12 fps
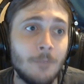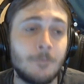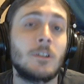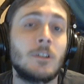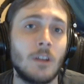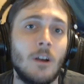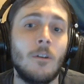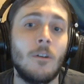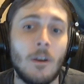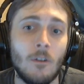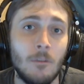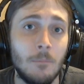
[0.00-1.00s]
If
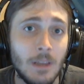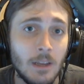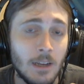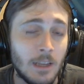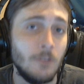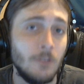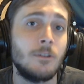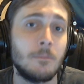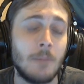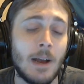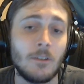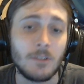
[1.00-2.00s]
so, that would be a
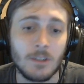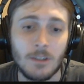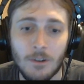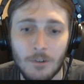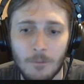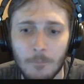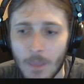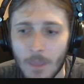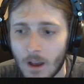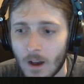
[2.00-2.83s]
huge milestone.